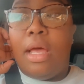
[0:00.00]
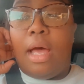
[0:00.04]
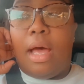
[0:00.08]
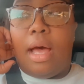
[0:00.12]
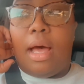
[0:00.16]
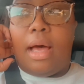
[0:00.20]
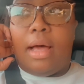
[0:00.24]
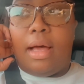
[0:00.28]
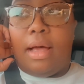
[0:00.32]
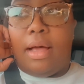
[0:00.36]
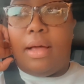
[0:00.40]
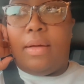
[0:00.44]

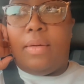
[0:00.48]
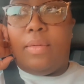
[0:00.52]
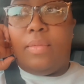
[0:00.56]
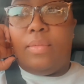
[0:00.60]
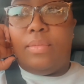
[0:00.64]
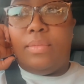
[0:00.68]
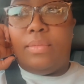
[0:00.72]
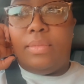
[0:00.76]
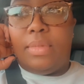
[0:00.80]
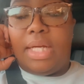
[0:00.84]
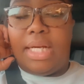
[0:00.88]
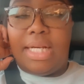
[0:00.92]

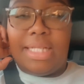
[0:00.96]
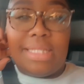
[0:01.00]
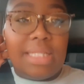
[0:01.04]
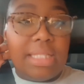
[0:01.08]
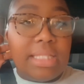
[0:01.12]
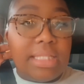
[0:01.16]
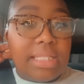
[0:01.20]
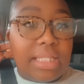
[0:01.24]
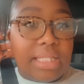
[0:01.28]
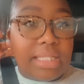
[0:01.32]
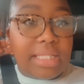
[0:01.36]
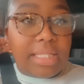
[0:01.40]
because
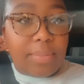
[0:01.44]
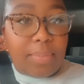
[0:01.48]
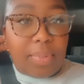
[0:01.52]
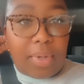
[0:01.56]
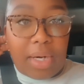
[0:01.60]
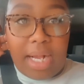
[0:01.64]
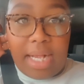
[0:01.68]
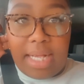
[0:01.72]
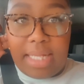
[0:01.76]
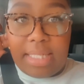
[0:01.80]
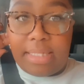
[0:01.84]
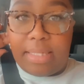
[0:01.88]
it's a
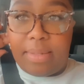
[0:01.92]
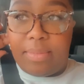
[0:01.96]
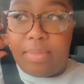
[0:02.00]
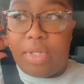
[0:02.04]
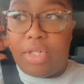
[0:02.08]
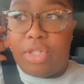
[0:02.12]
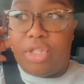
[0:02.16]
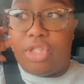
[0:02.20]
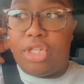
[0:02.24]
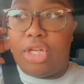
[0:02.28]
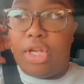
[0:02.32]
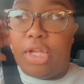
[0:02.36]
surprise, I'm gonna
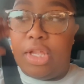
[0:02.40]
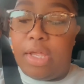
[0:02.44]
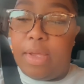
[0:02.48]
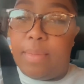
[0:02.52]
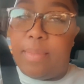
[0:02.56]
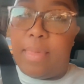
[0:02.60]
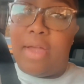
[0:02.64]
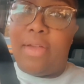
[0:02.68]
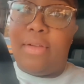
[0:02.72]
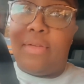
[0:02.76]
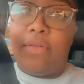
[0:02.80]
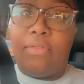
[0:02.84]
show you
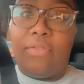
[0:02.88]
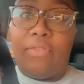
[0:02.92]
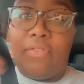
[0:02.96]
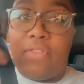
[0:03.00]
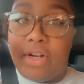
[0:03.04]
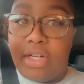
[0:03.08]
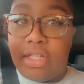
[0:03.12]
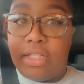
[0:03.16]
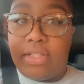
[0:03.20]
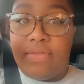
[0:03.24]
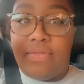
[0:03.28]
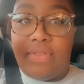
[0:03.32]
my
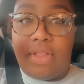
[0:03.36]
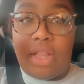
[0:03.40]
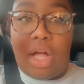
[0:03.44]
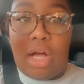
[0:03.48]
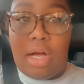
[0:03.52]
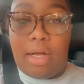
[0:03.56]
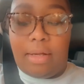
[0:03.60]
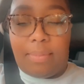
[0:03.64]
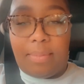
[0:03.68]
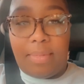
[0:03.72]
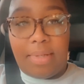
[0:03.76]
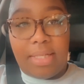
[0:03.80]
first
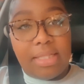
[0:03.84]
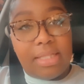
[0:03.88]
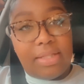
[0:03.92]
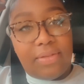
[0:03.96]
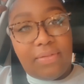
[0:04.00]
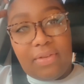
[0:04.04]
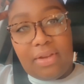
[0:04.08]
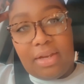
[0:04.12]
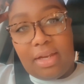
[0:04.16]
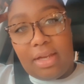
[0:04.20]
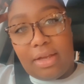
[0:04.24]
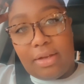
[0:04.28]
Vlogmas
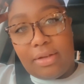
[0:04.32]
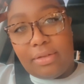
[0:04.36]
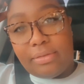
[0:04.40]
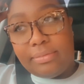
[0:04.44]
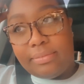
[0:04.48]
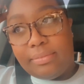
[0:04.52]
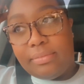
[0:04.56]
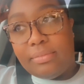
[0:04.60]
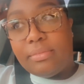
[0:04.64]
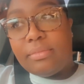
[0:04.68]
video.